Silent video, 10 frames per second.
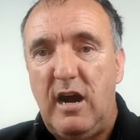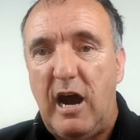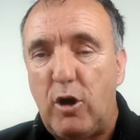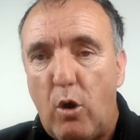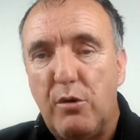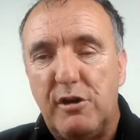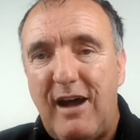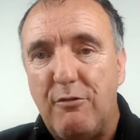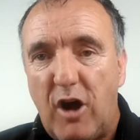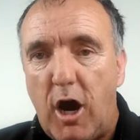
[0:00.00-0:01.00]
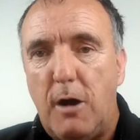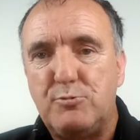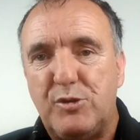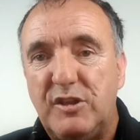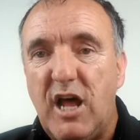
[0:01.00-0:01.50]
are going around
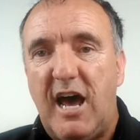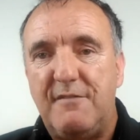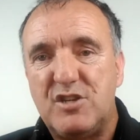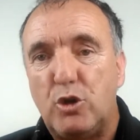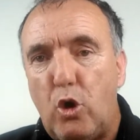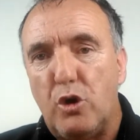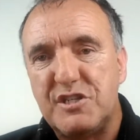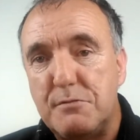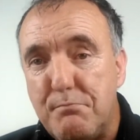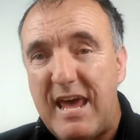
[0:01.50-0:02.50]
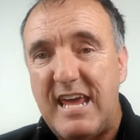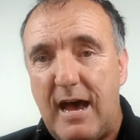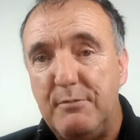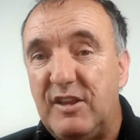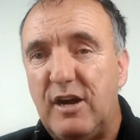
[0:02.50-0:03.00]
armed with knives and causing
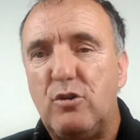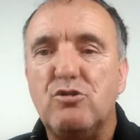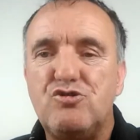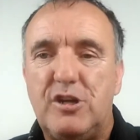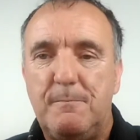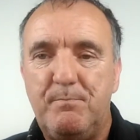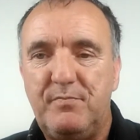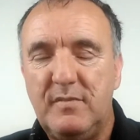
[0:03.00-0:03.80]
mayhem in their country?